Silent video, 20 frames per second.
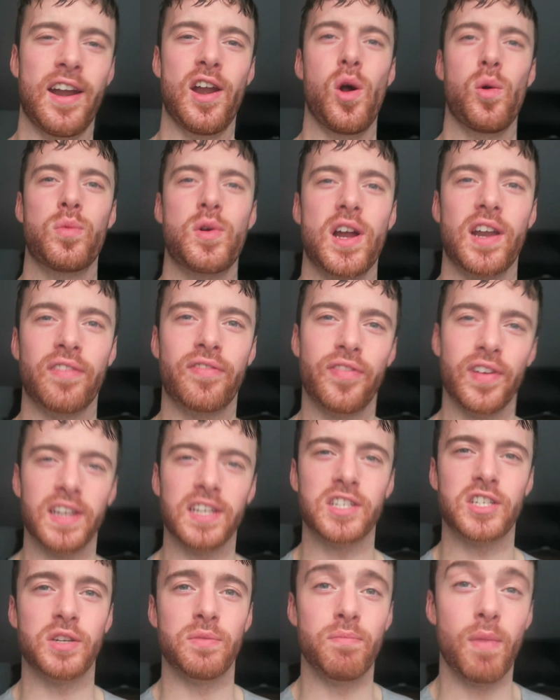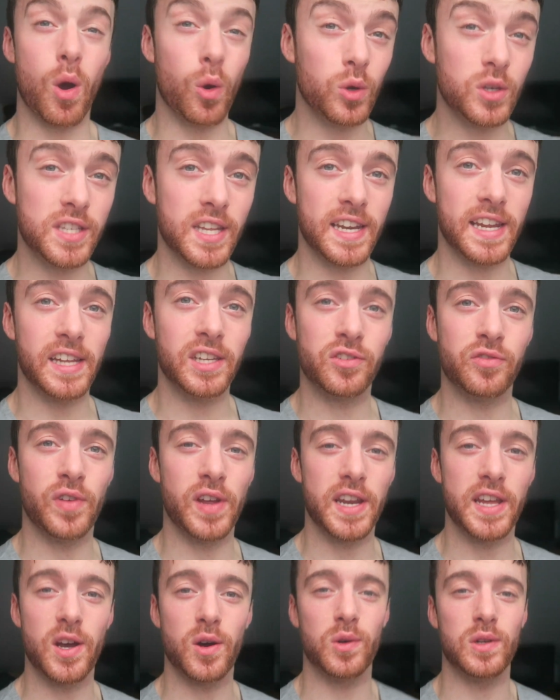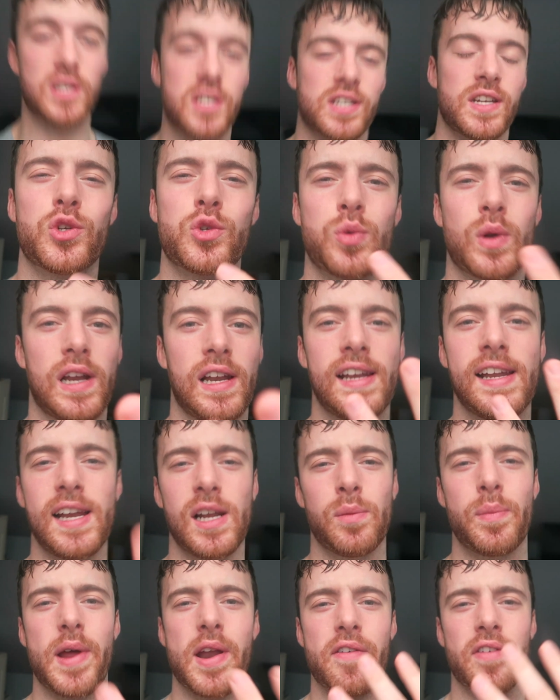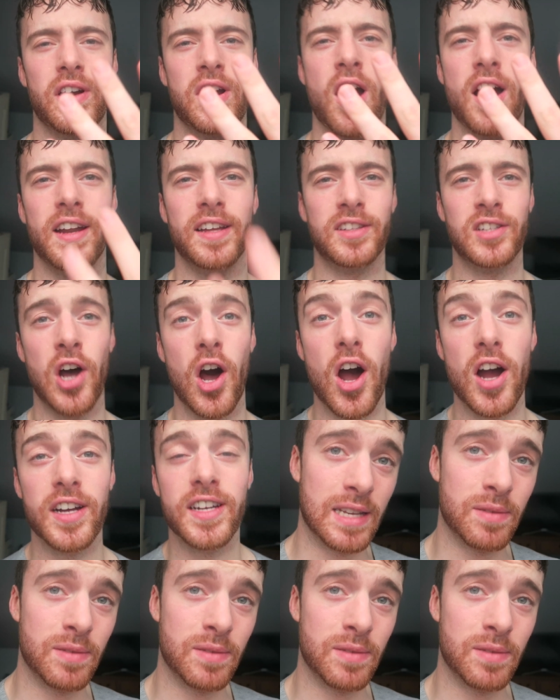And I know I'm kind of finishing most of these videos. just with a little bit of a kind of talk.